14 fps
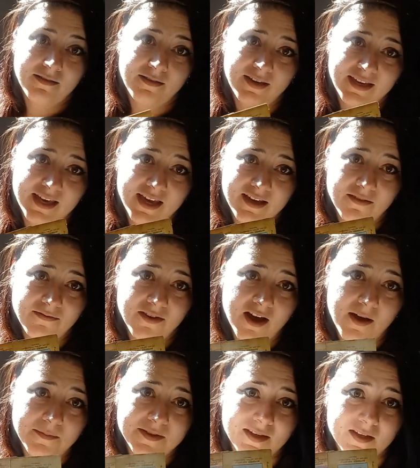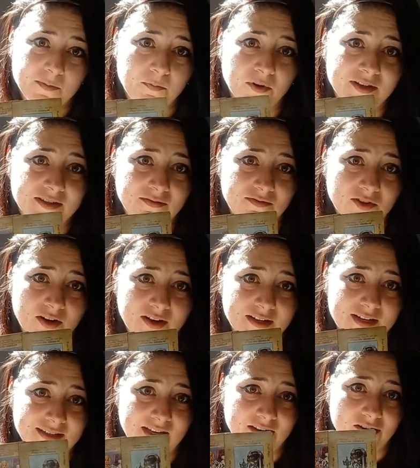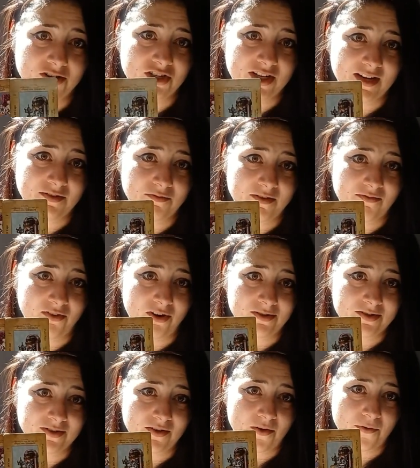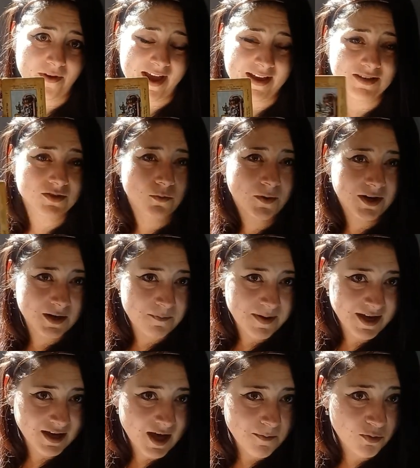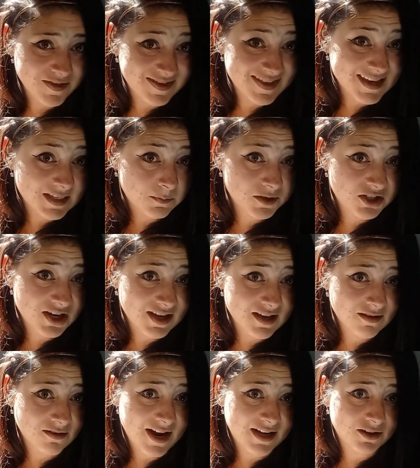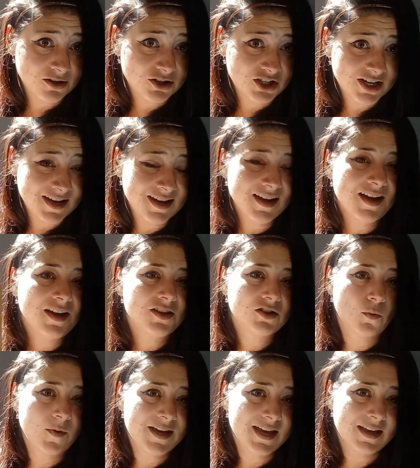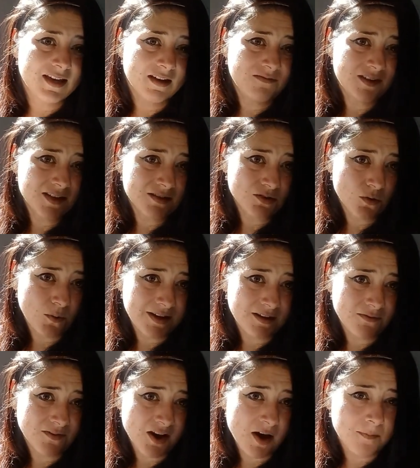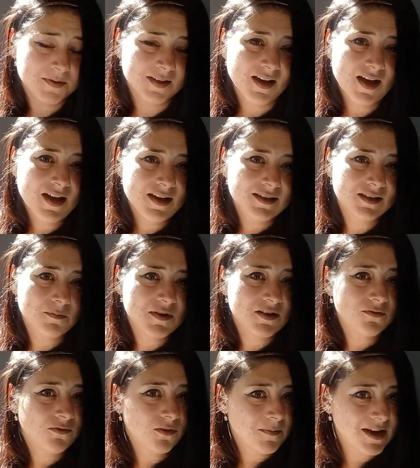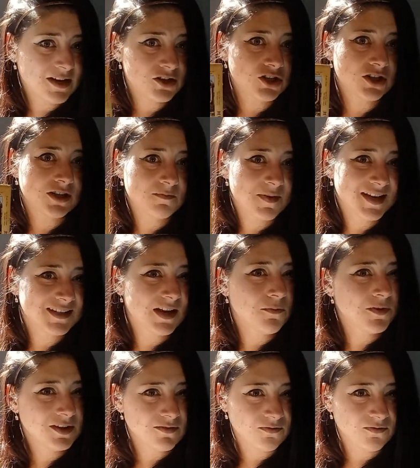the King of Cups, this Prince of Darkness energy in reverse. Okay, so we're going to pick up with this particular energy so we can give this Queen of Cups some information, because I really